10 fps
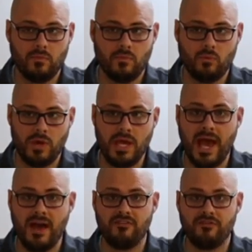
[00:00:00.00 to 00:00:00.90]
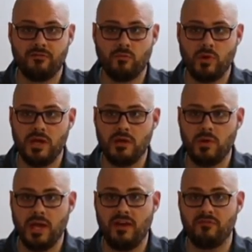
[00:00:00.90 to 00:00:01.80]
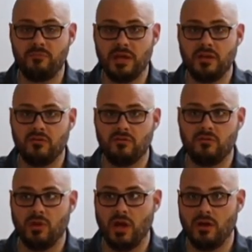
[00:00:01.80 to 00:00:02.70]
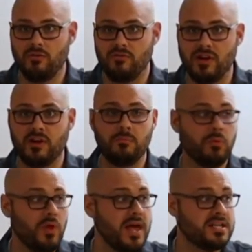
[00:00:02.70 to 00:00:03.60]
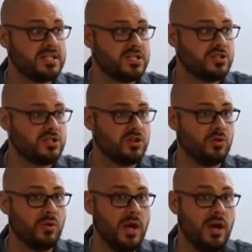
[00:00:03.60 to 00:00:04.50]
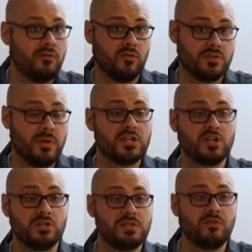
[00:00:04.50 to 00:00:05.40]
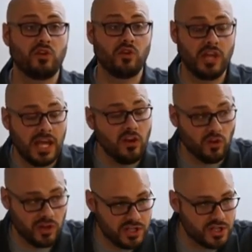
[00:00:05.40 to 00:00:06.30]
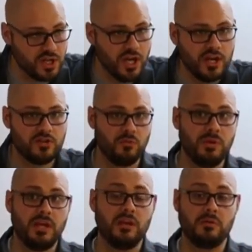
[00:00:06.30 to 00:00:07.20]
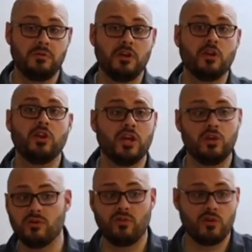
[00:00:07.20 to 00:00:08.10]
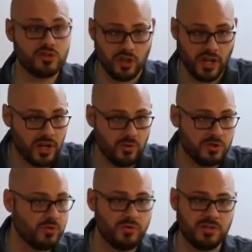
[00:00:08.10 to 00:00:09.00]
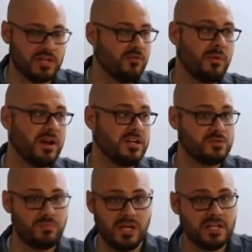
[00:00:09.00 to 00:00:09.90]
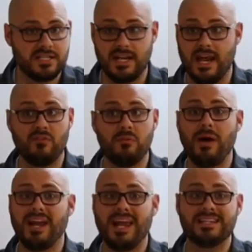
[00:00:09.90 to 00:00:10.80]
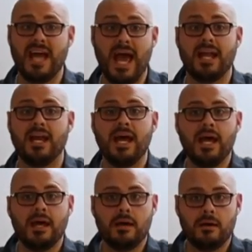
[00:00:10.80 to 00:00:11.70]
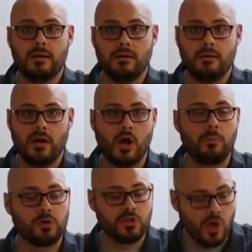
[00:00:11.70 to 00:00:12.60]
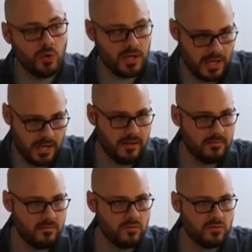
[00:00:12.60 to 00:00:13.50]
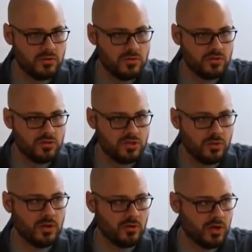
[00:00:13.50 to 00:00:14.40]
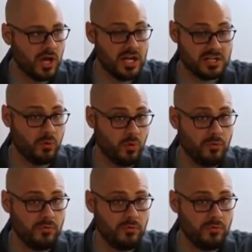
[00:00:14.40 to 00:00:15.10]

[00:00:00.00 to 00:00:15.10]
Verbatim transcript: we have we we have been uh, very blessed to, for especially specifically English, to be nearly a universal language with which everybody speaks, and everybody has had an opportunity to hear the gospel